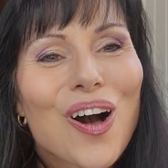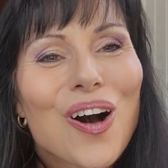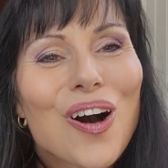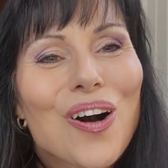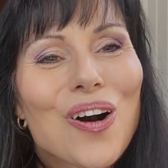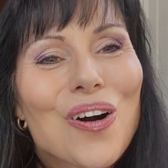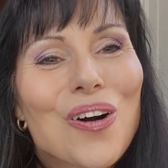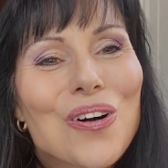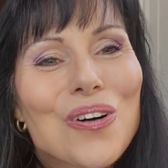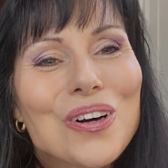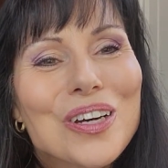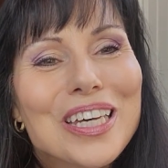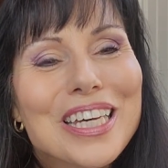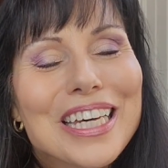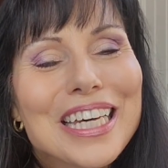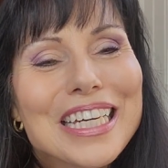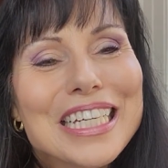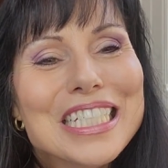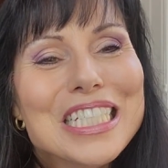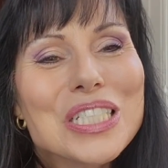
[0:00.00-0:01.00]

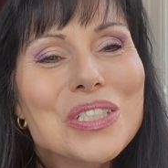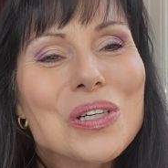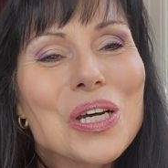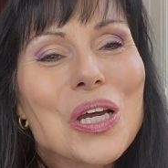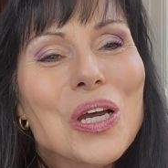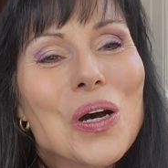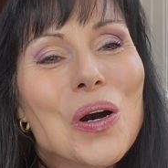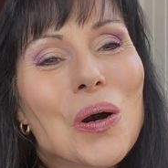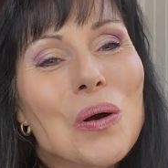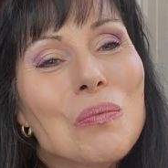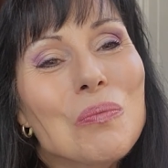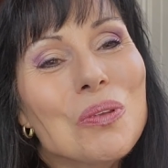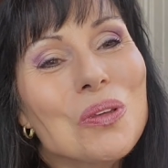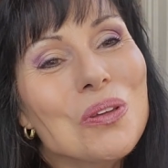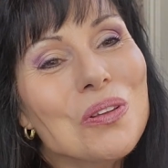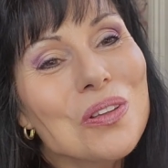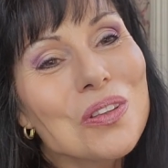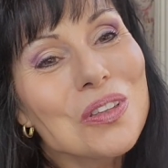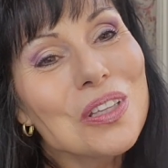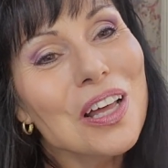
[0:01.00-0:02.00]
Okay, so I hope
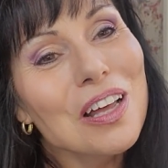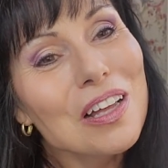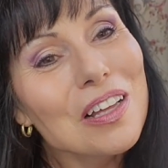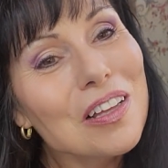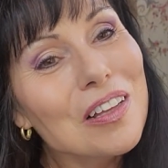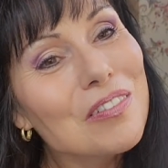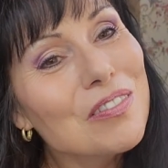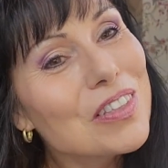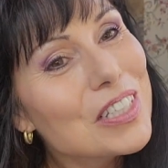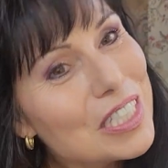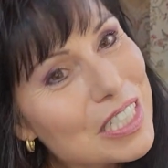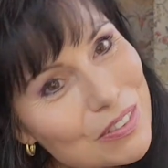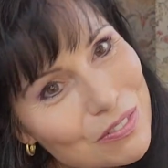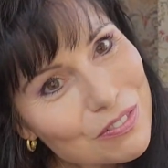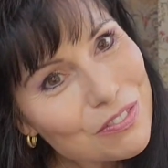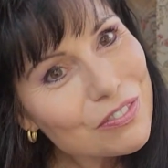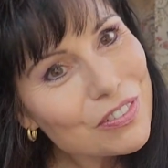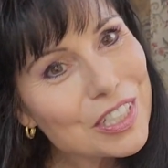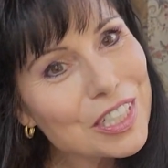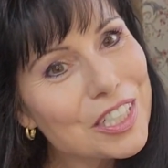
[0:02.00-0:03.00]
you love this
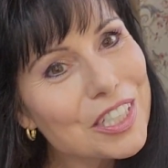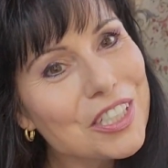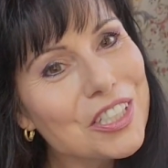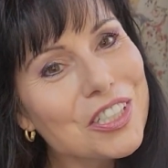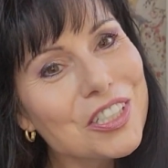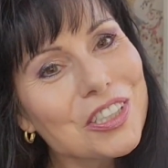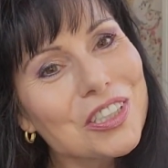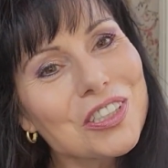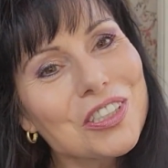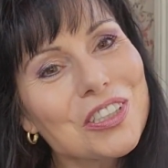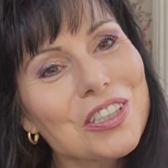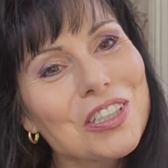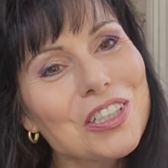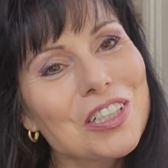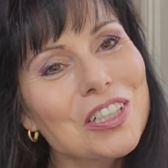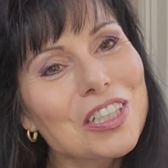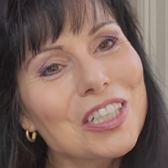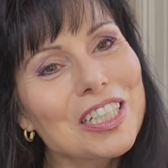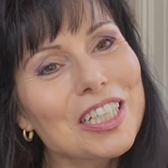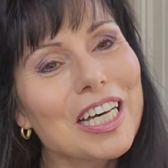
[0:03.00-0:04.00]
finished
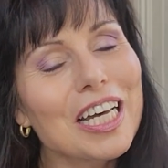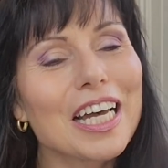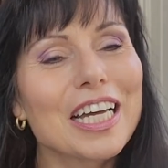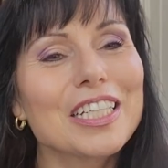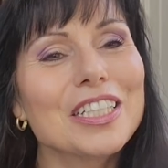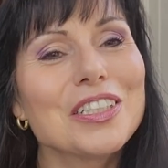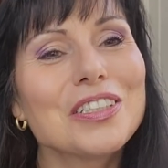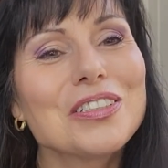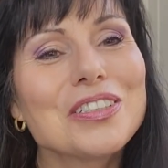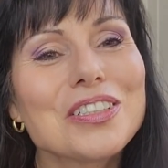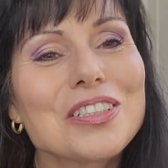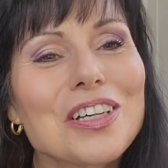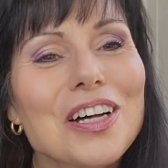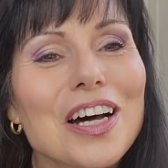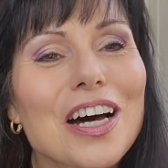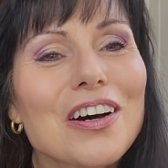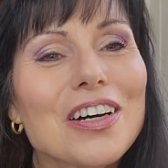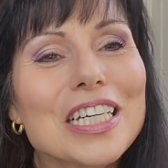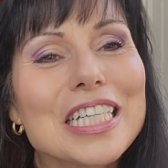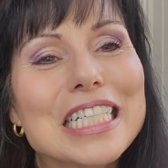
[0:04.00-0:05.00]
look and you saw
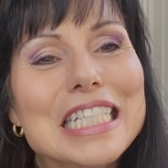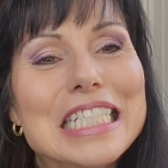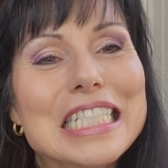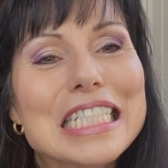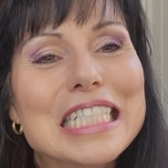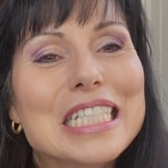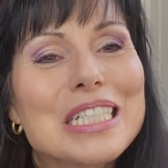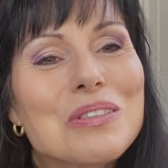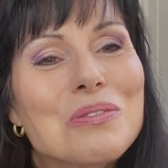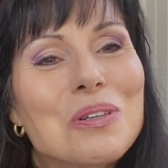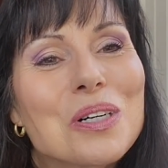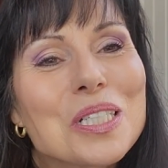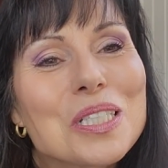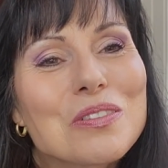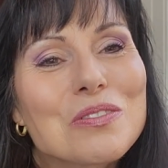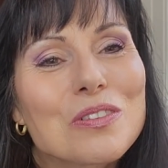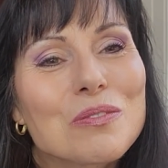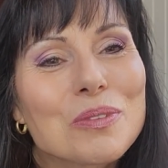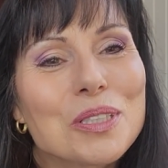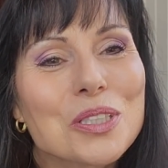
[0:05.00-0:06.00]
how easy it was
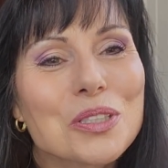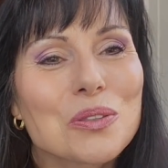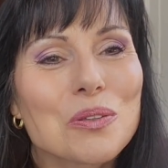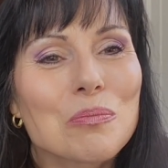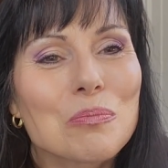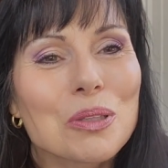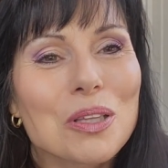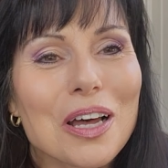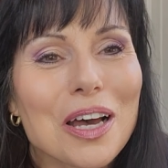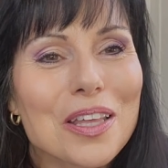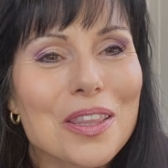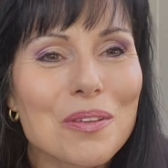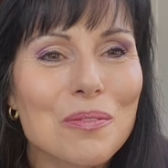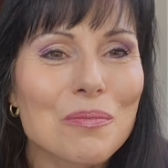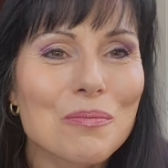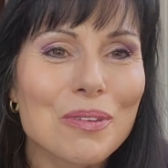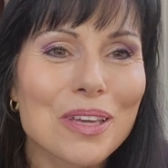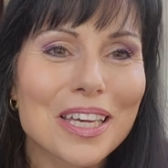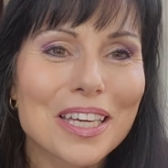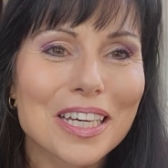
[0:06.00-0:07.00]
for me to apply the
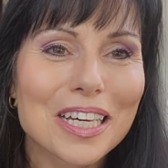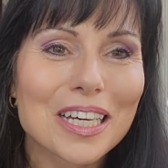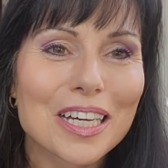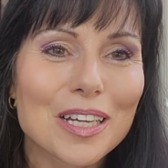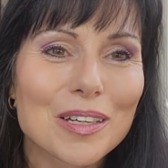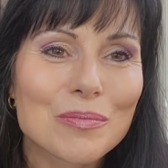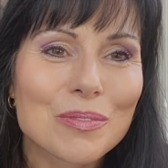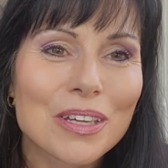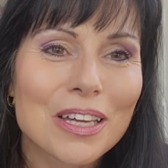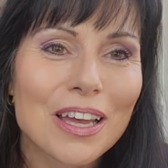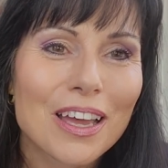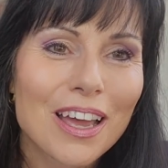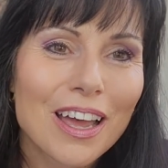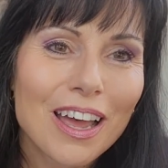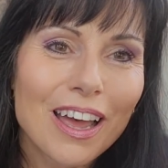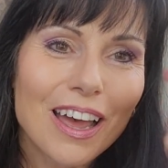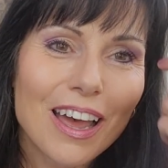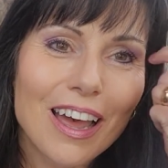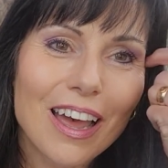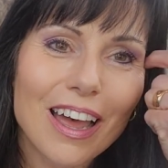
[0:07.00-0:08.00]
makeup,
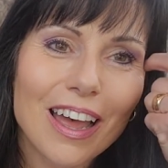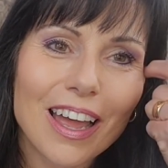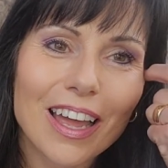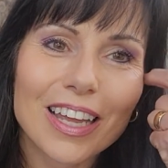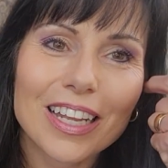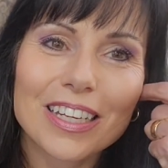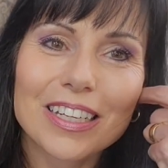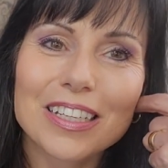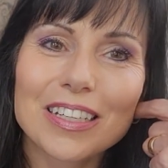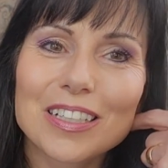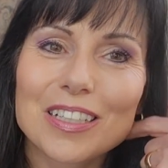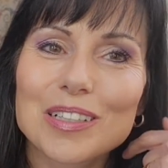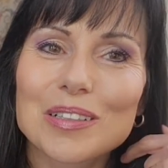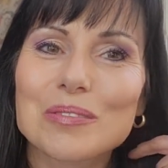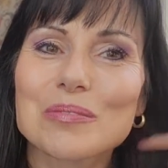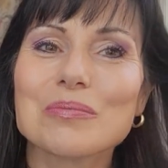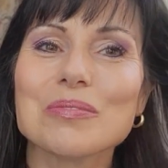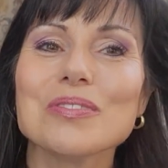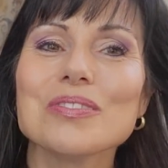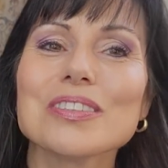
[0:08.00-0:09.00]

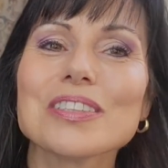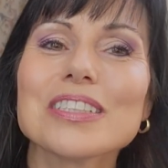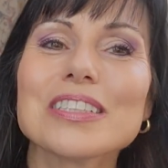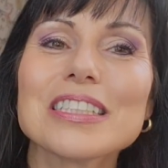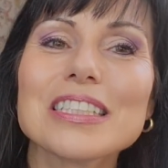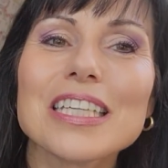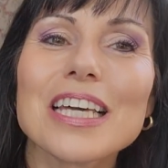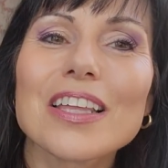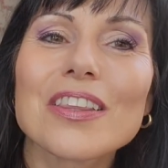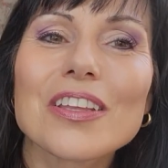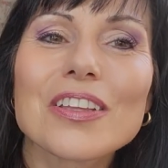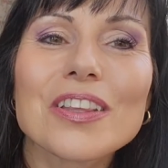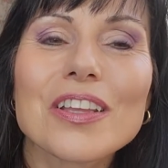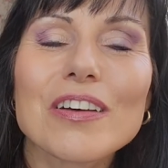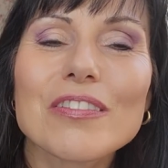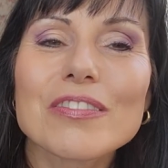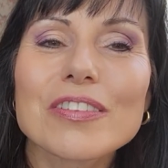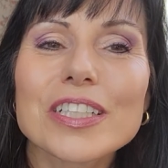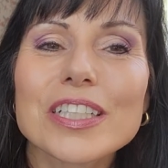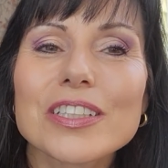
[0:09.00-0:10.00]
and yeah, the
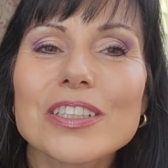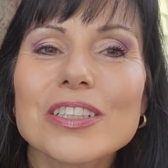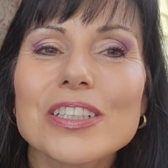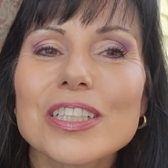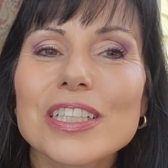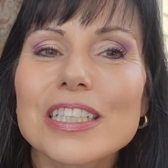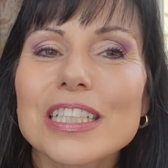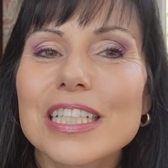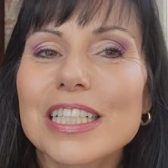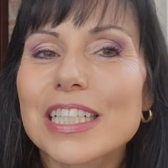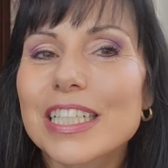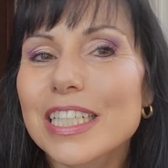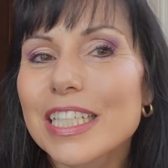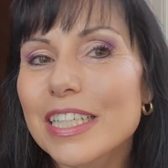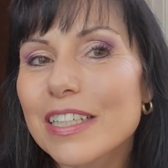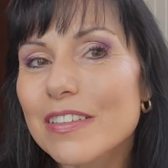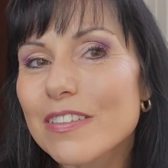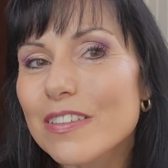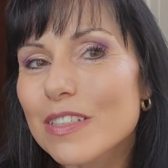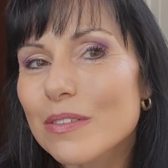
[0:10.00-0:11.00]
lovely look that it
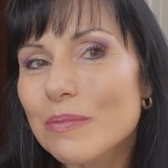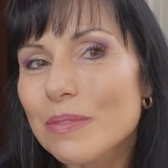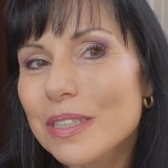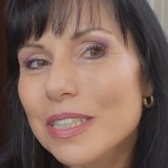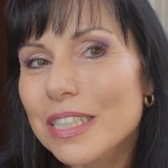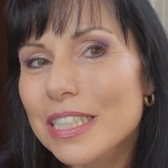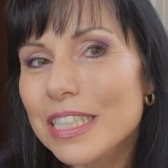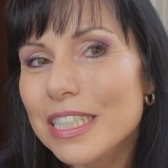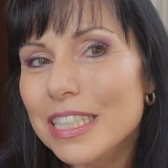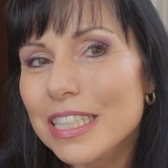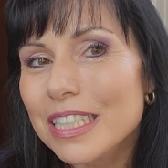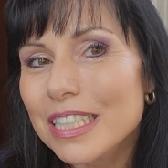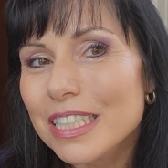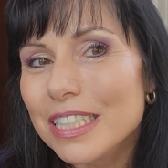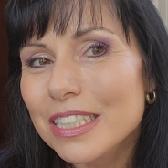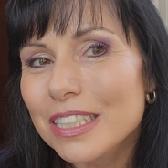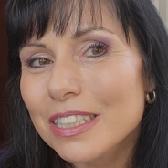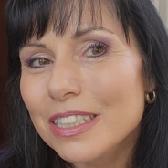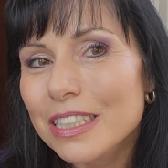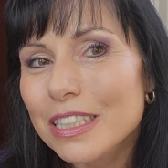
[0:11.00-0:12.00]
gives me, and the
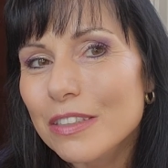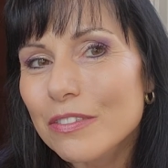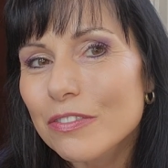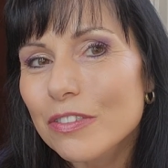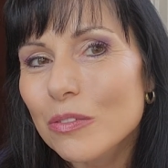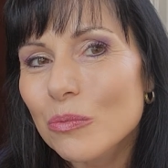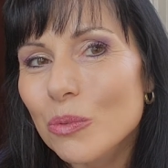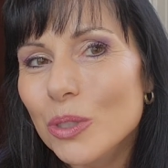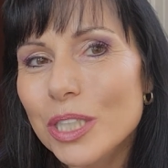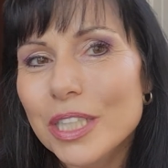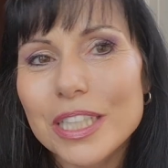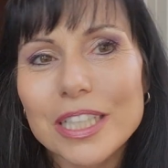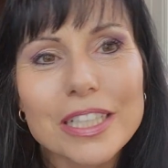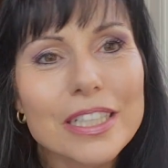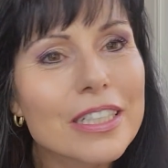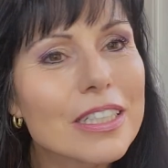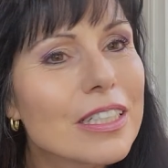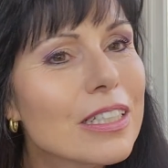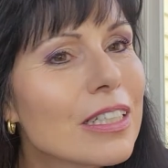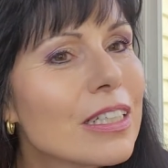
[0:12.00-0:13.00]
lit from
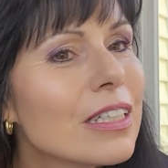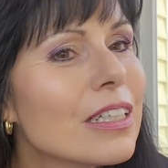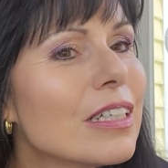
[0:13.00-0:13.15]
within,